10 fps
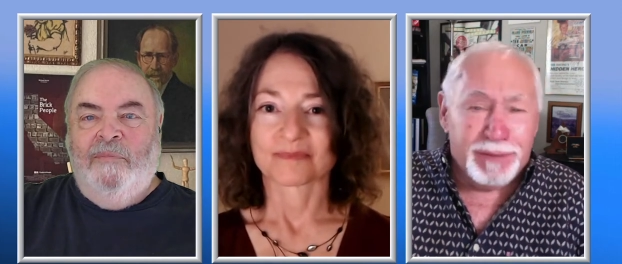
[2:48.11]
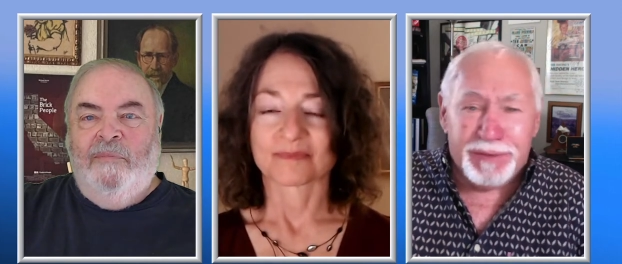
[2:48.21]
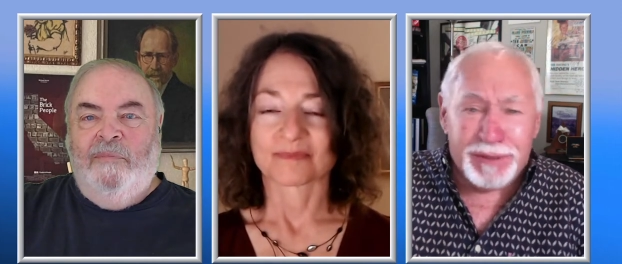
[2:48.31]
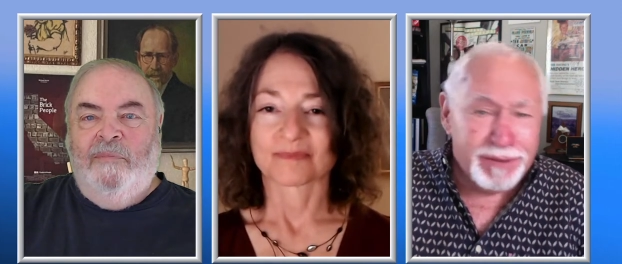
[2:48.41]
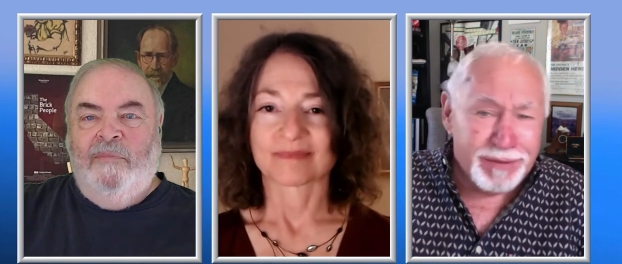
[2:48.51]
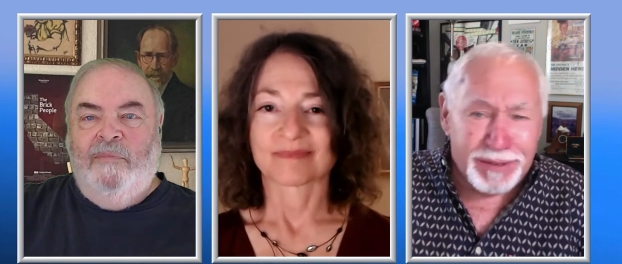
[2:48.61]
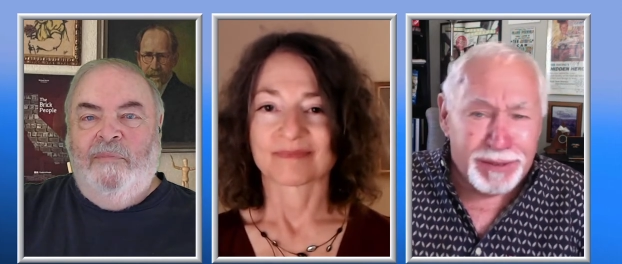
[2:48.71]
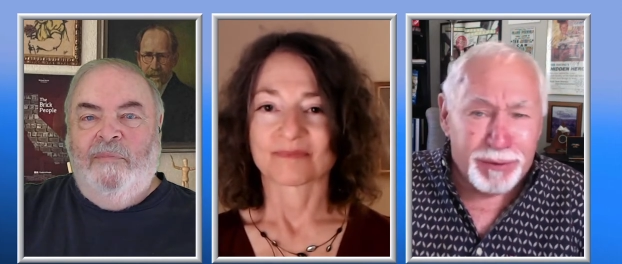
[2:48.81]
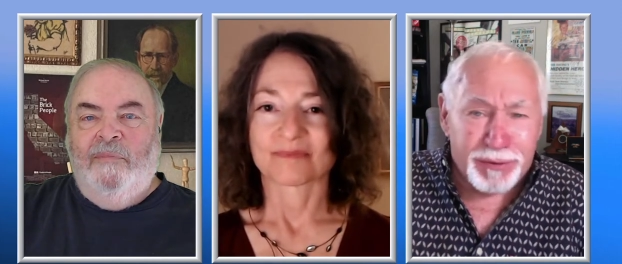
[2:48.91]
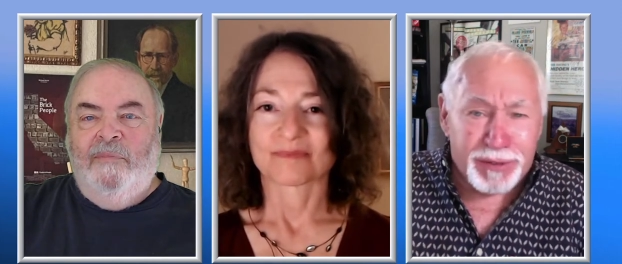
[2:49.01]
Speaker 1: whatever
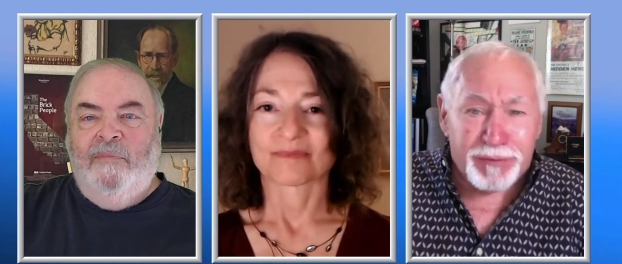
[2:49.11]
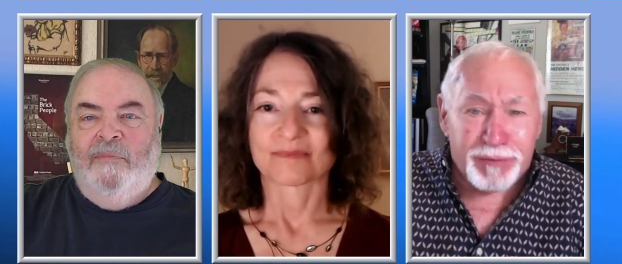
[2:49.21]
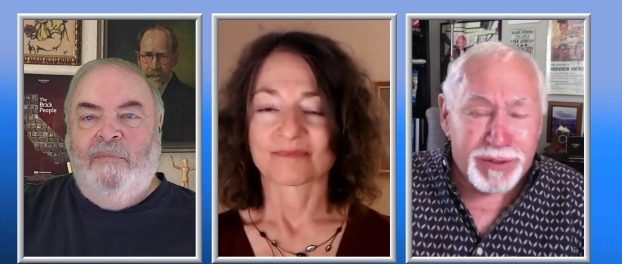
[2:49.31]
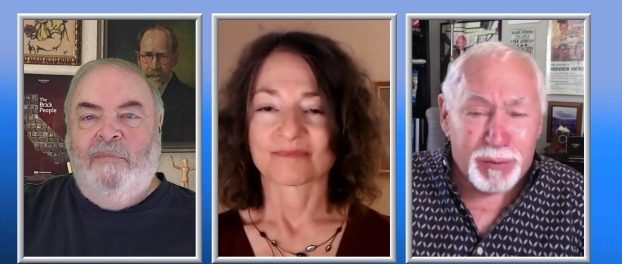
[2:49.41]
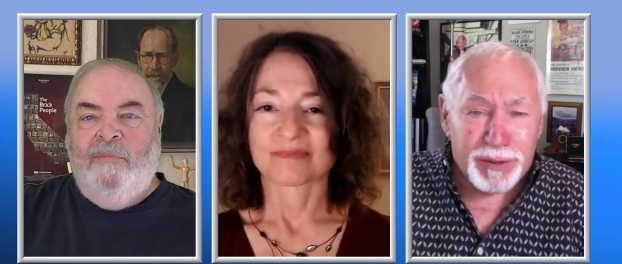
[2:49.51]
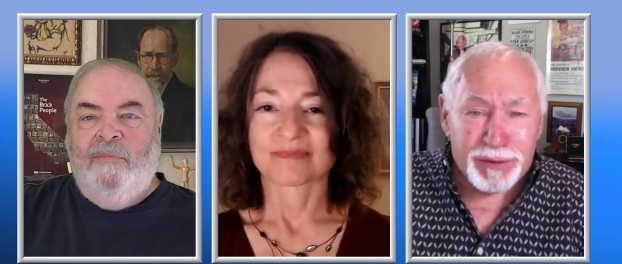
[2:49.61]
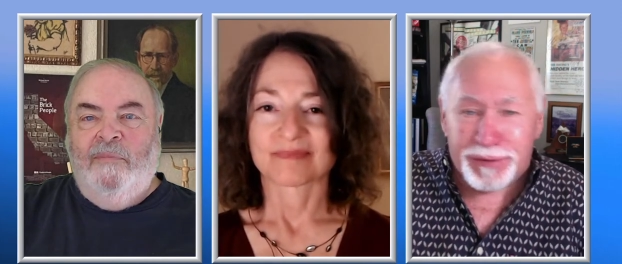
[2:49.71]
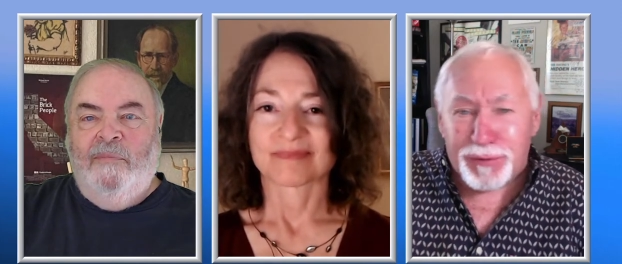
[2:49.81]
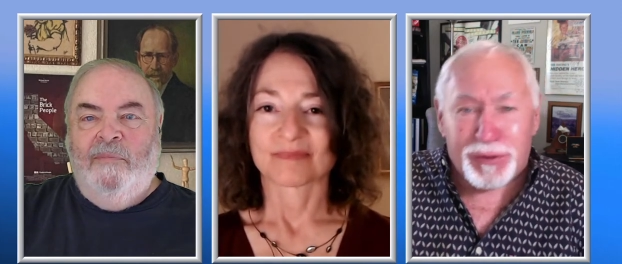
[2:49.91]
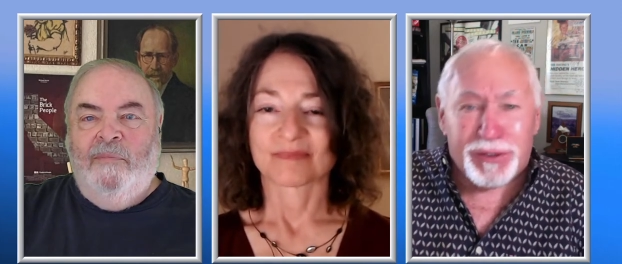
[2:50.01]
his idiosyncrasy
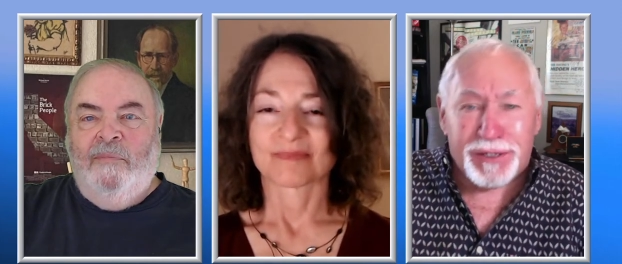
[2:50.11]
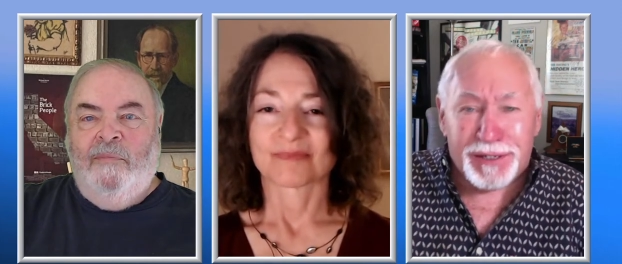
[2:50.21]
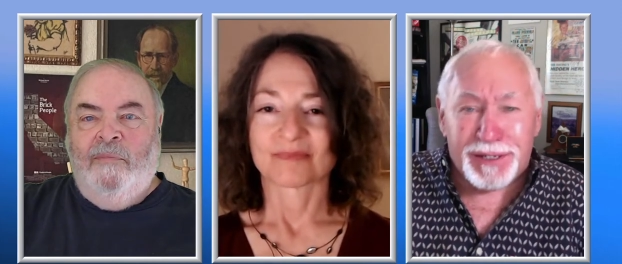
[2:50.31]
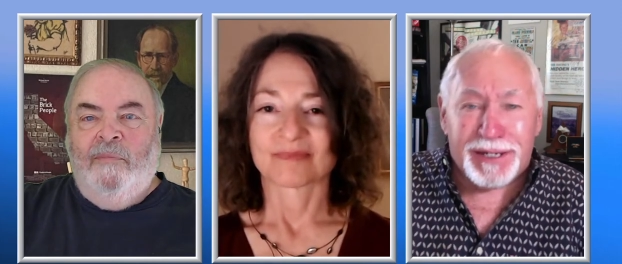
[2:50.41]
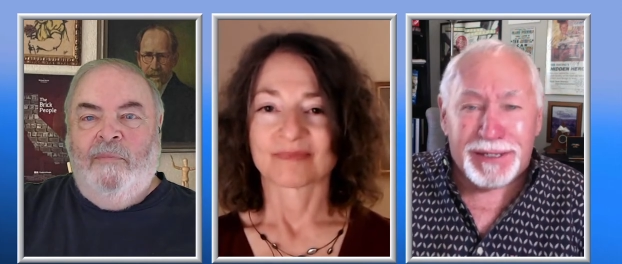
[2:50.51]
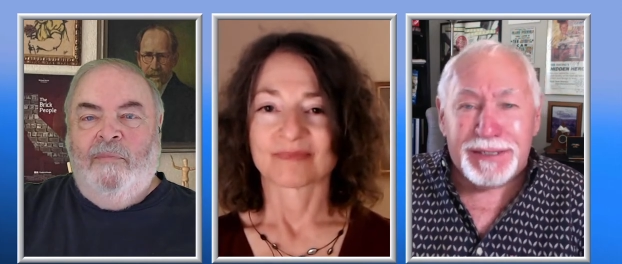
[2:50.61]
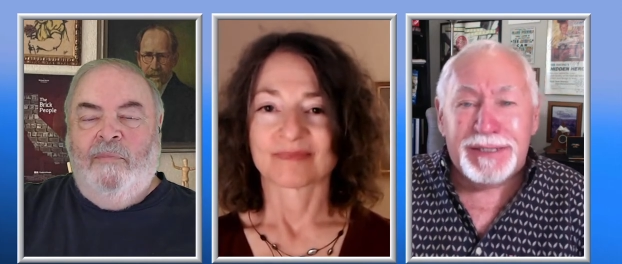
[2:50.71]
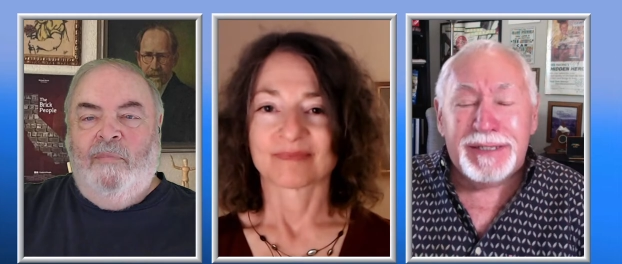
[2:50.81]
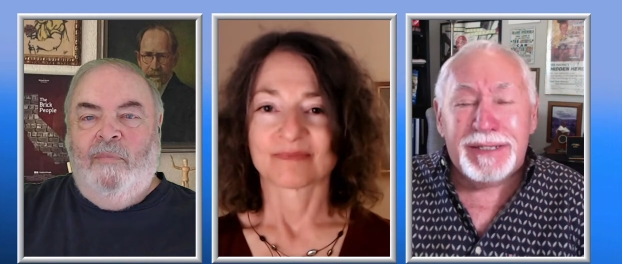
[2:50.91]
was that she didn't like.